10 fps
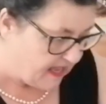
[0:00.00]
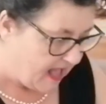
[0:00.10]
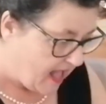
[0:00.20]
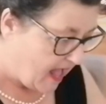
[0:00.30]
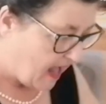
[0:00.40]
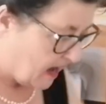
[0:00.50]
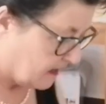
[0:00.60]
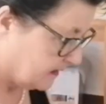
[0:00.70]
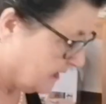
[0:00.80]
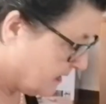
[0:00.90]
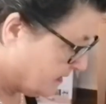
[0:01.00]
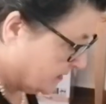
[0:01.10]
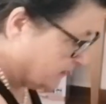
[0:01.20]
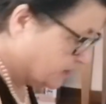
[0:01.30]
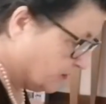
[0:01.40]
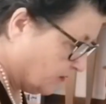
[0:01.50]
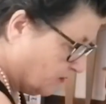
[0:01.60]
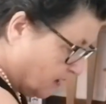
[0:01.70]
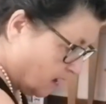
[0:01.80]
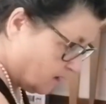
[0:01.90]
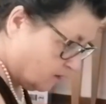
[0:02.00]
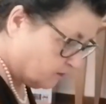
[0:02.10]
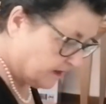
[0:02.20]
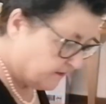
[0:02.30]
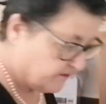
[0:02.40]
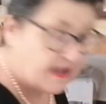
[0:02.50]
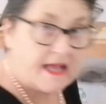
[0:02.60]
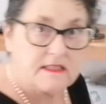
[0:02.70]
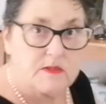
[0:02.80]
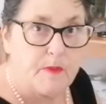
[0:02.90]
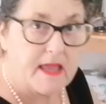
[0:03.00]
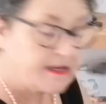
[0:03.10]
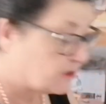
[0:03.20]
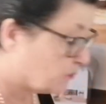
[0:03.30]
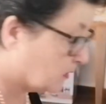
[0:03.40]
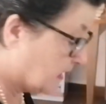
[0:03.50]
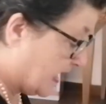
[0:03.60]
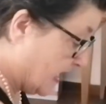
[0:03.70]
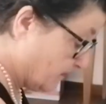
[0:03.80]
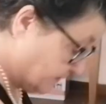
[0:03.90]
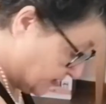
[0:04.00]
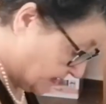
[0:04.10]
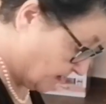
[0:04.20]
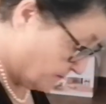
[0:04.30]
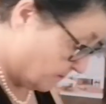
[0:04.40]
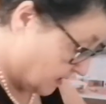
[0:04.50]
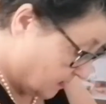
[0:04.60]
yeah, so our OnlyFans page will have some